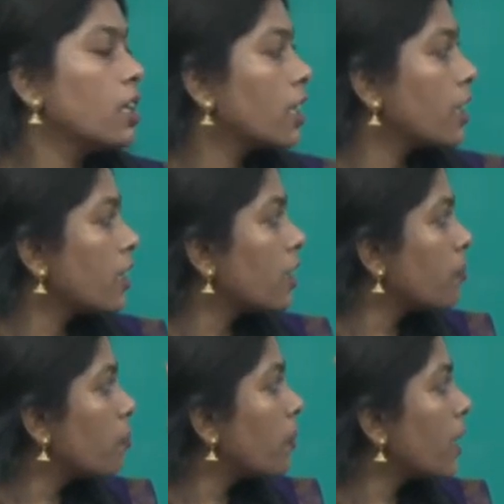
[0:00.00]

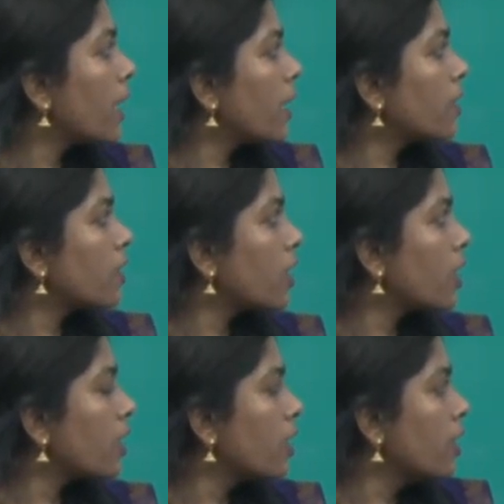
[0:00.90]

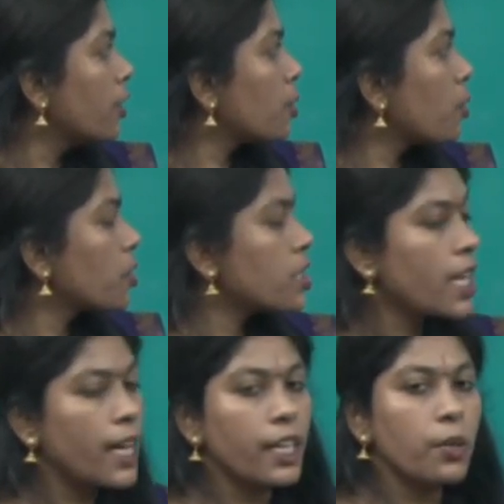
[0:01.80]
He drove the
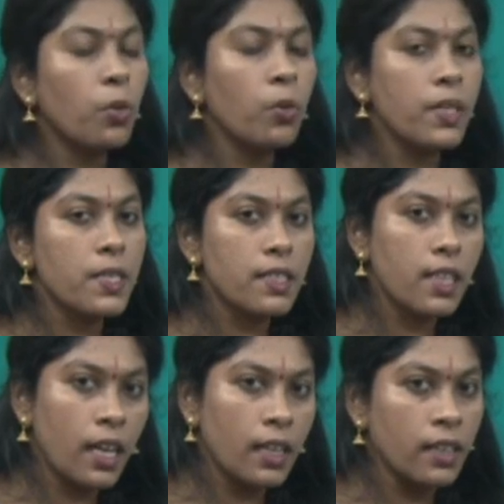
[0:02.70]
chariot over his
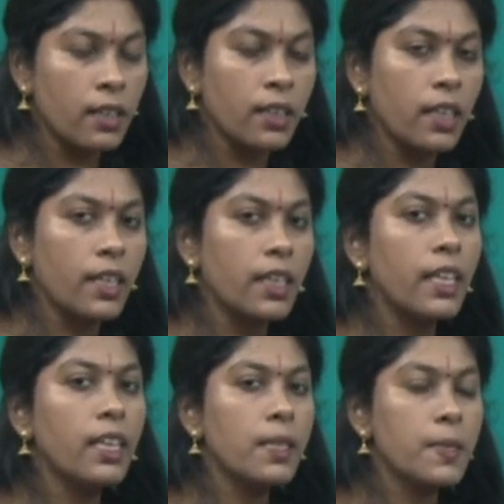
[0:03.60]
son and
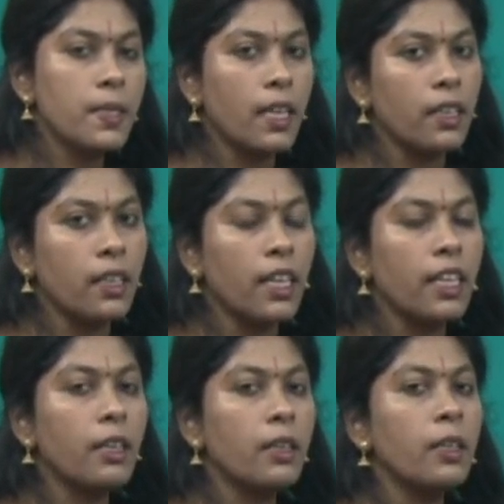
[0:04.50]
killed his son, and
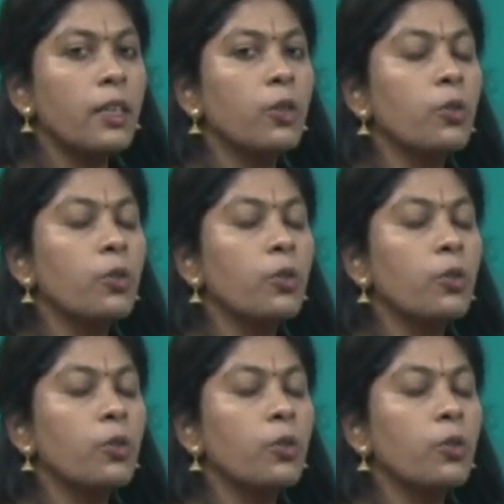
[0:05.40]
he